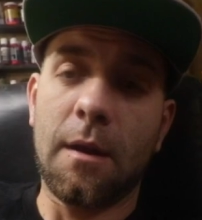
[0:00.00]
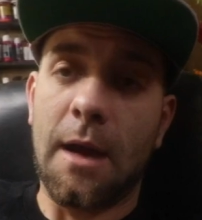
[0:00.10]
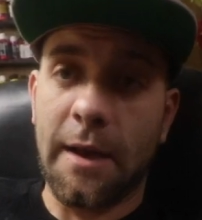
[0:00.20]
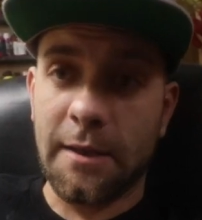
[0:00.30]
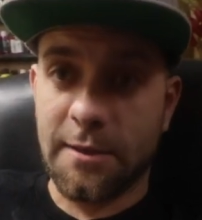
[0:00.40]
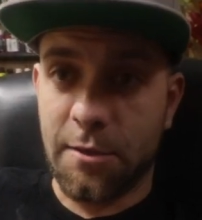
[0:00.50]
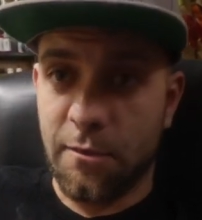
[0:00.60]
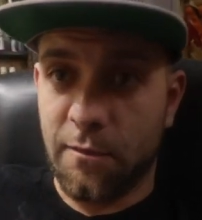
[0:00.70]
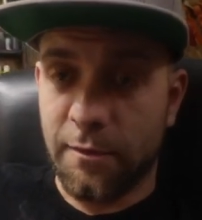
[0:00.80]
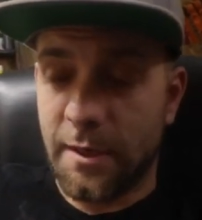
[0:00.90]
I
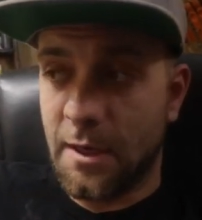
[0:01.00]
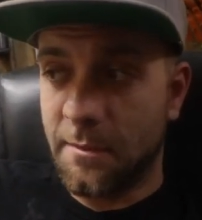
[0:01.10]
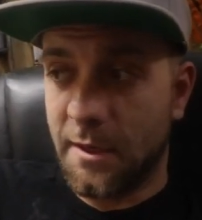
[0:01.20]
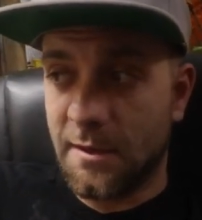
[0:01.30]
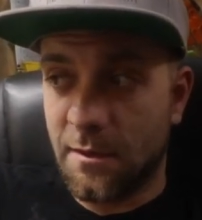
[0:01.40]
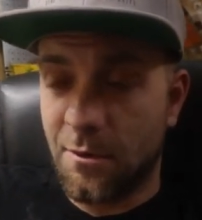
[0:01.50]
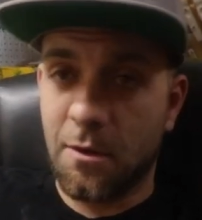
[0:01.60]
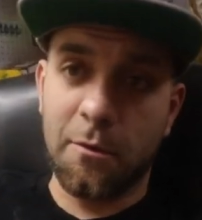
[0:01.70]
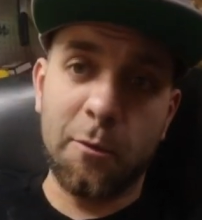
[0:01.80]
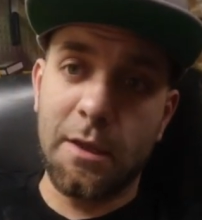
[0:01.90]
consider it full time because I
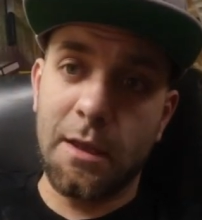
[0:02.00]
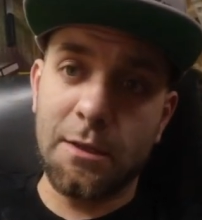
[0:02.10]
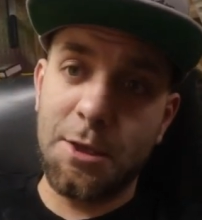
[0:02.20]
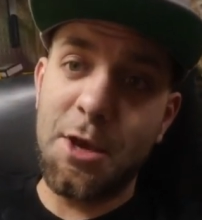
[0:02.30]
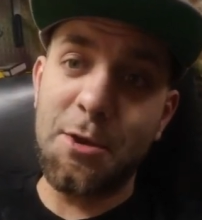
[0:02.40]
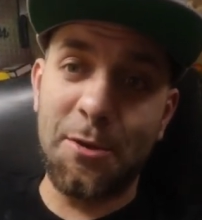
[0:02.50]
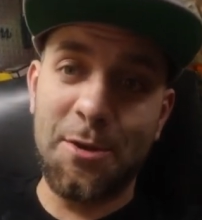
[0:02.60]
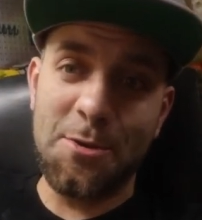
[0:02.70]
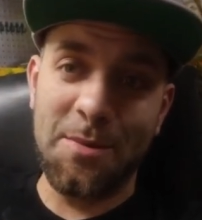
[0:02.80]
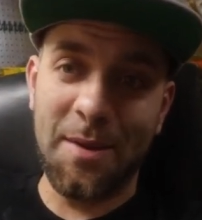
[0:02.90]
work on the weekends too
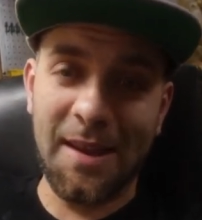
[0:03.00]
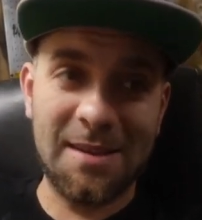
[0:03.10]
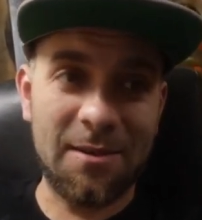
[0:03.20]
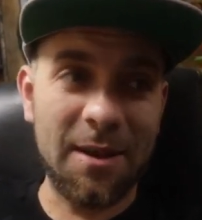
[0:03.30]
doing baits.